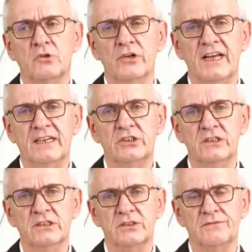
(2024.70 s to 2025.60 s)

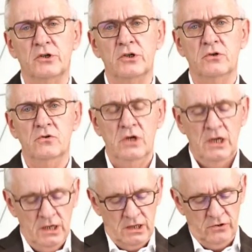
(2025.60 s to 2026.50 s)
connections for you
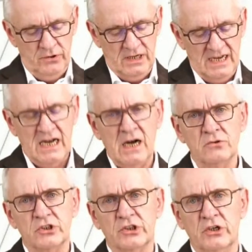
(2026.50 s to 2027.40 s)
on
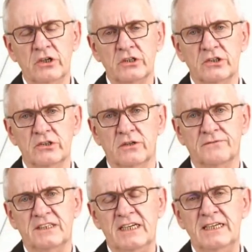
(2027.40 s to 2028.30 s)
how certain
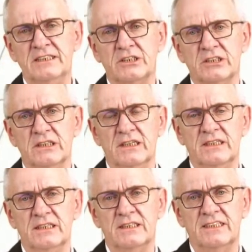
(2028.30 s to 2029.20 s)
of these
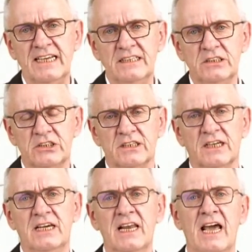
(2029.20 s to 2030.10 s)
things
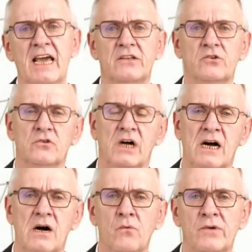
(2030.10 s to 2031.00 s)
relate to
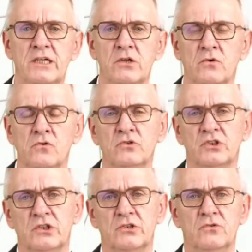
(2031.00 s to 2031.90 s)
how we
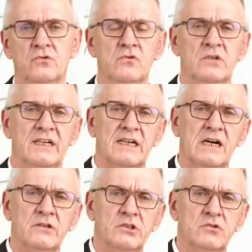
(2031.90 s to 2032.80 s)
use the tool and
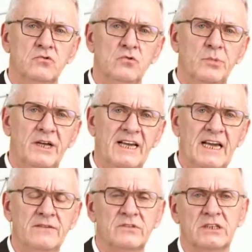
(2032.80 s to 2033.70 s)
how the tool
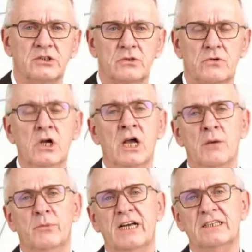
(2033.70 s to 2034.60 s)
behaves and so on.
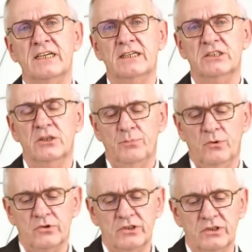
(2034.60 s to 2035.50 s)
But I think it's
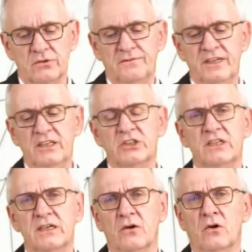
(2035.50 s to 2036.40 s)
important to finish
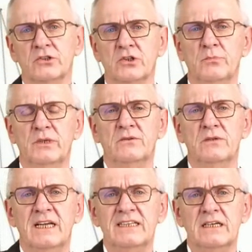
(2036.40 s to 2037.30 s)
here also with
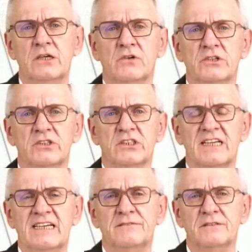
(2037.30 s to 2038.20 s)
letting you
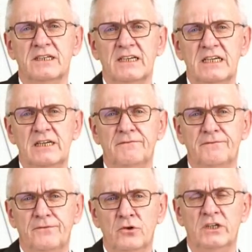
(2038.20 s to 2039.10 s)
understand really
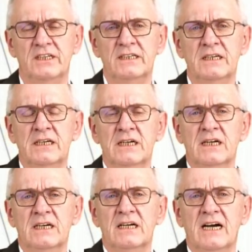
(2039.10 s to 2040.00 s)
fully
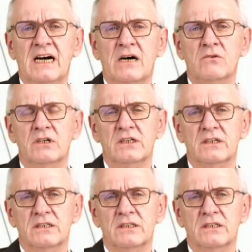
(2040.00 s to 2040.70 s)
how